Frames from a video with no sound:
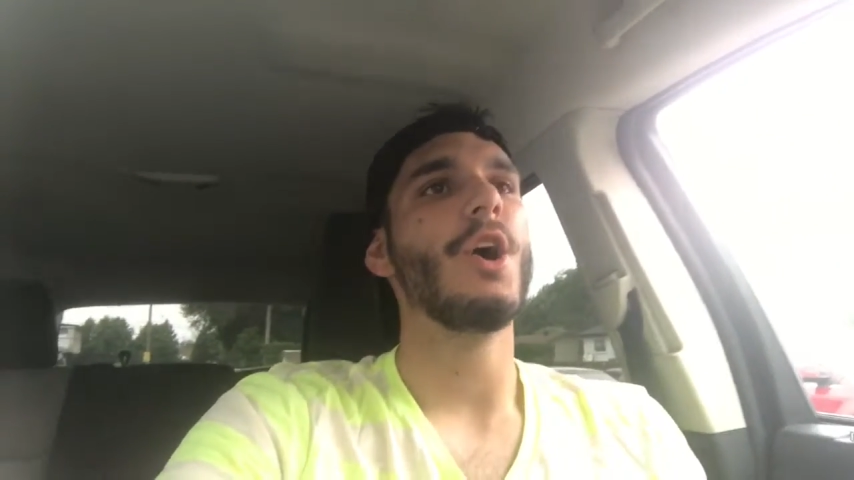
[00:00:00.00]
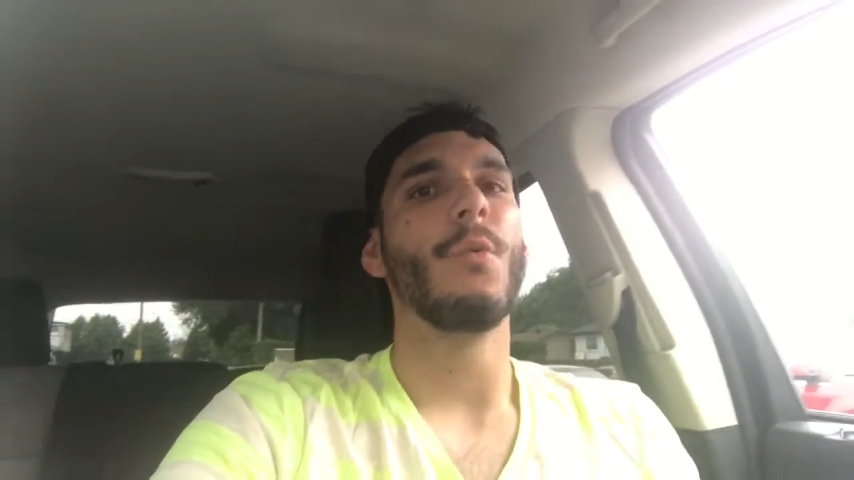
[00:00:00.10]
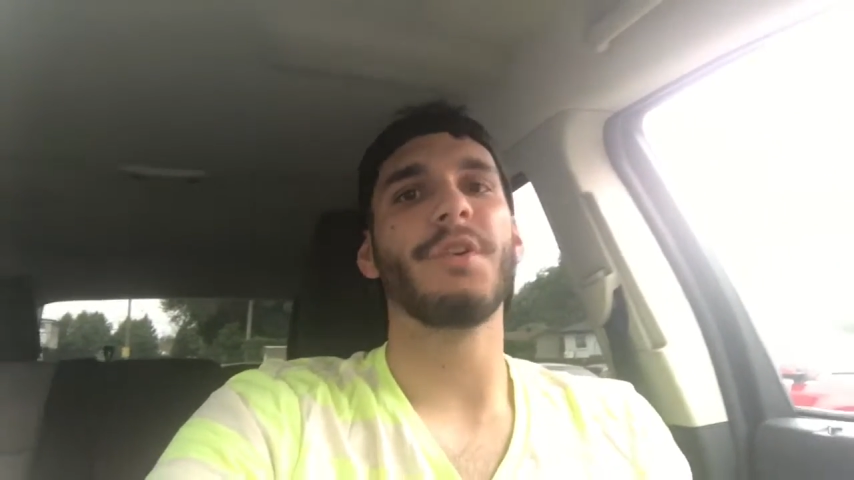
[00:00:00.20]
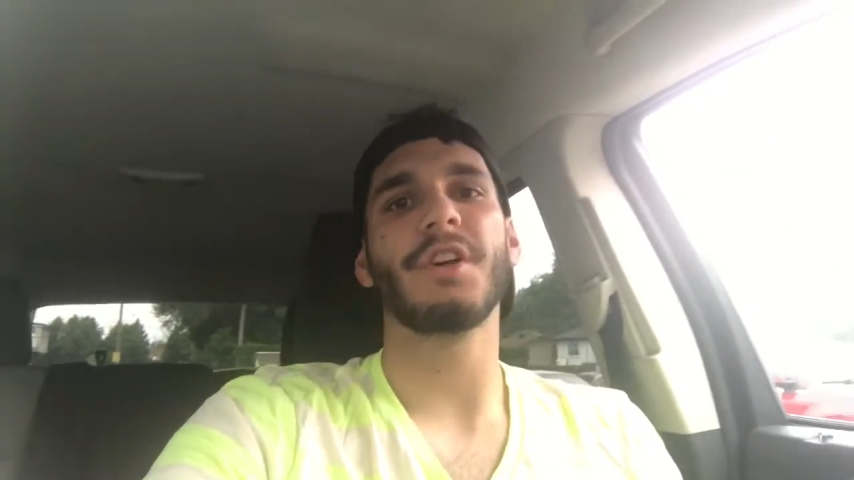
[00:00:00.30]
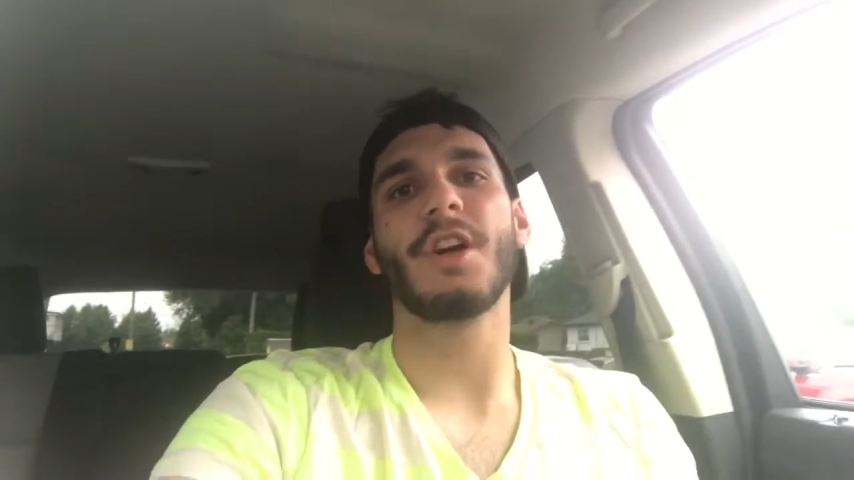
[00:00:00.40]

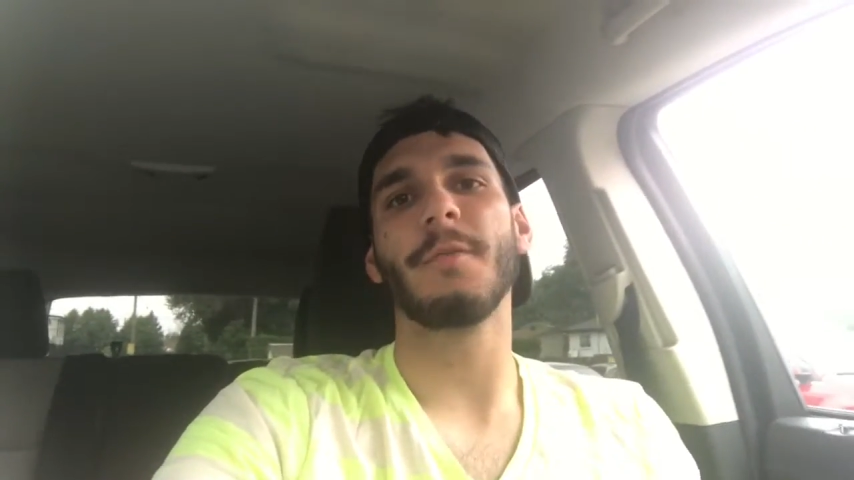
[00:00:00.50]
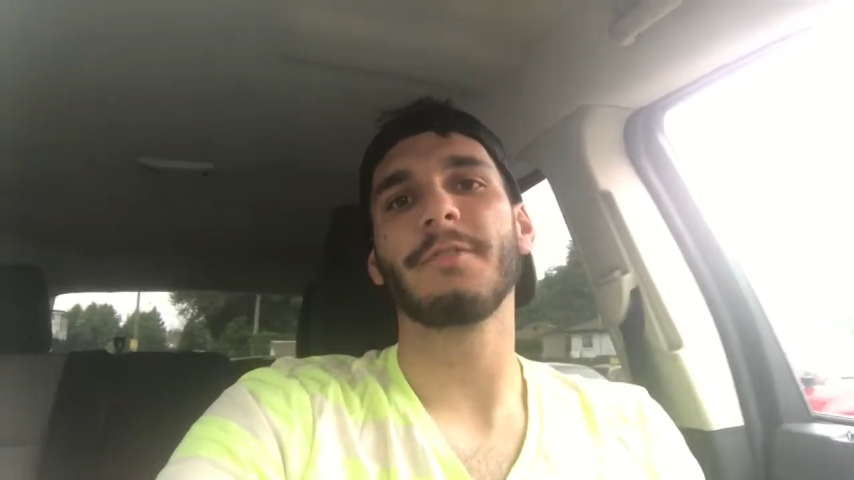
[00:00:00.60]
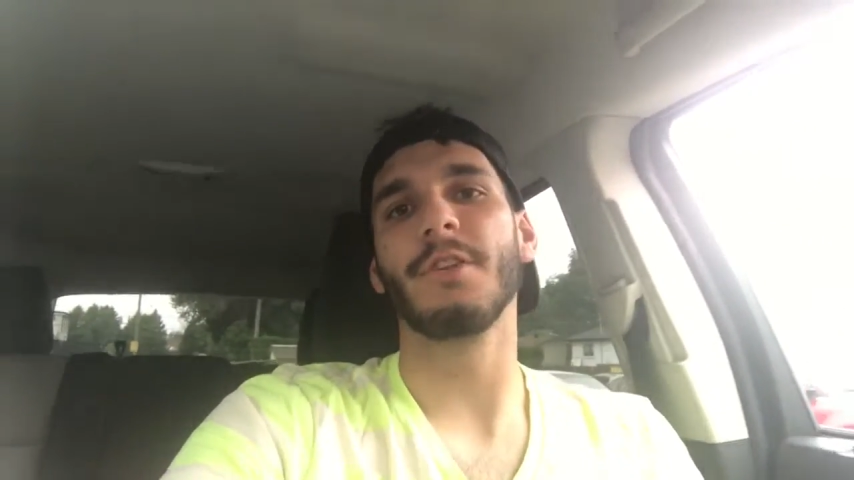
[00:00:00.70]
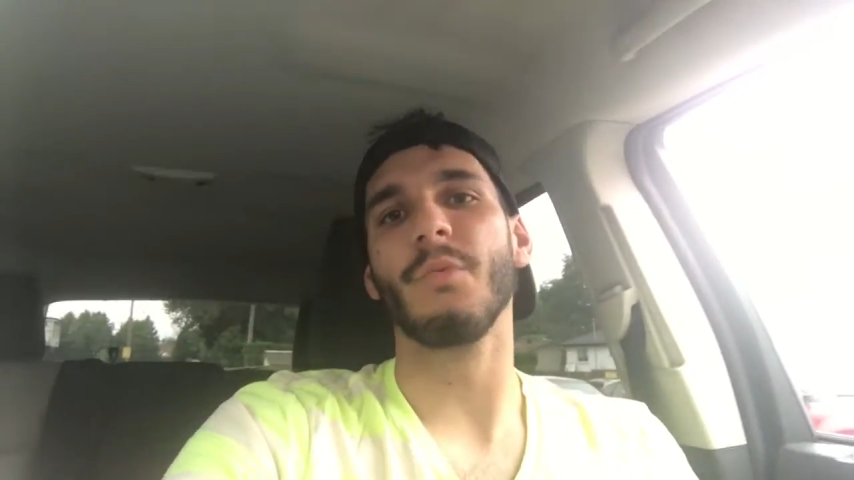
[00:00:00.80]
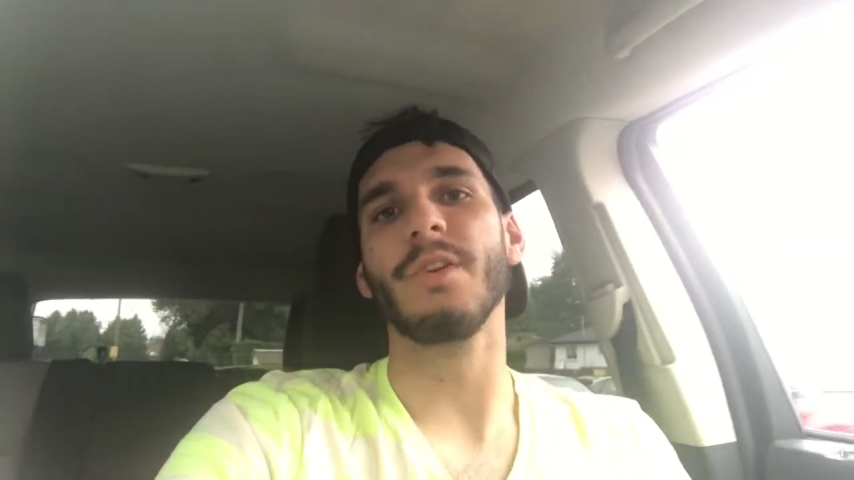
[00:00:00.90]
when it comes
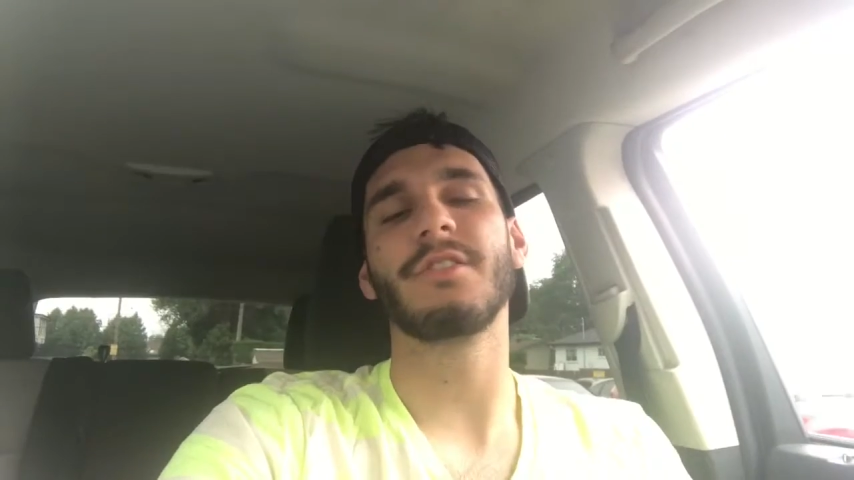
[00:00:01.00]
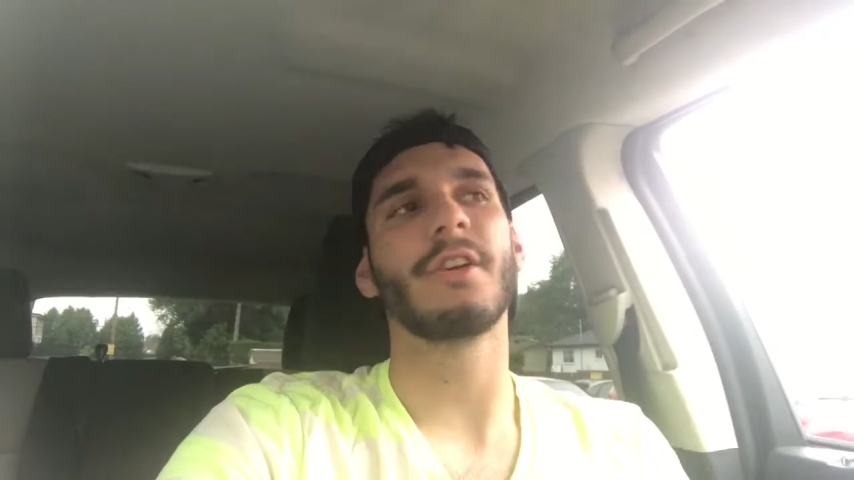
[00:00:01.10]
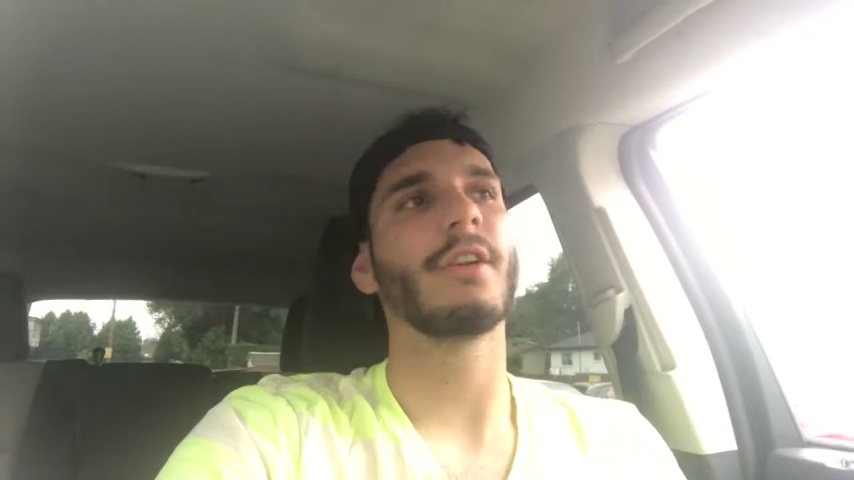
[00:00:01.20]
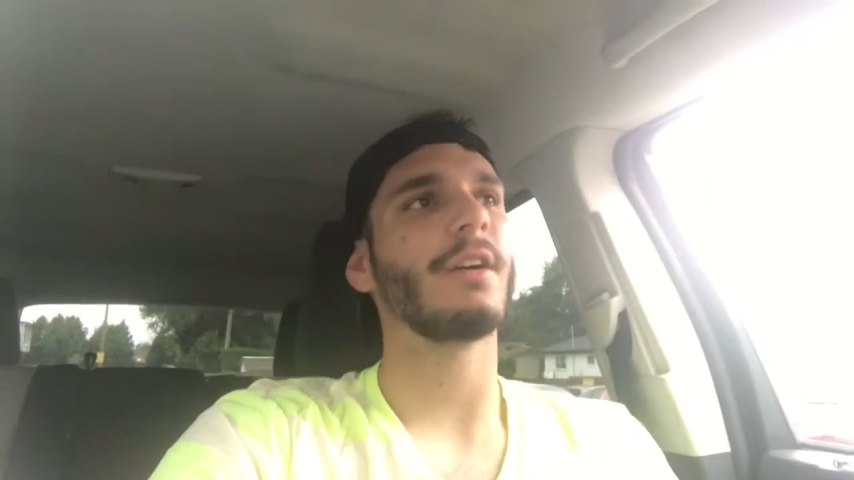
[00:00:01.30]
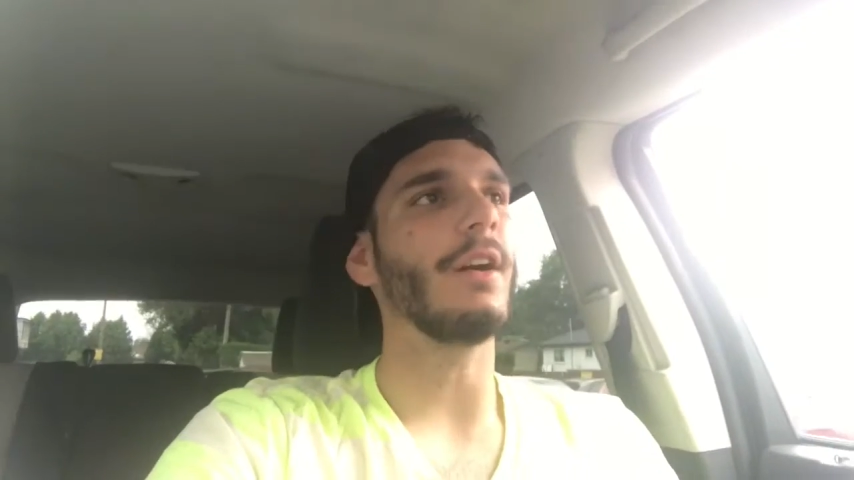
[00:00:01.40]
to the
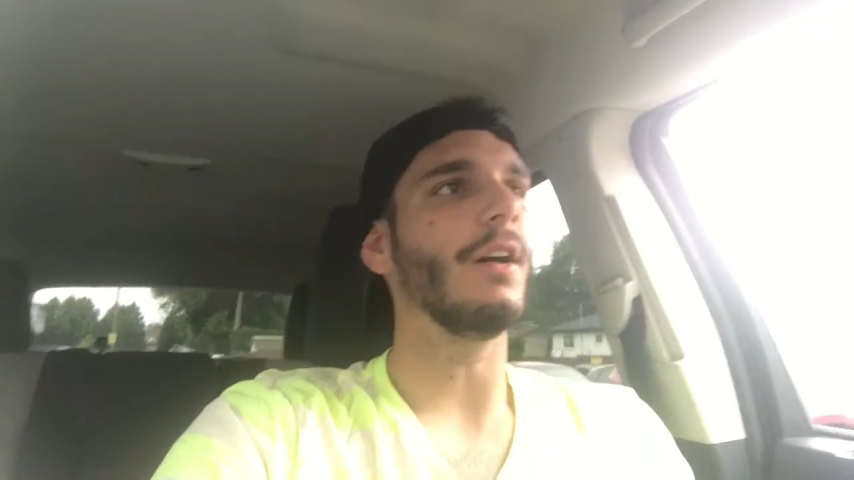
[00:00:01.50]
winter,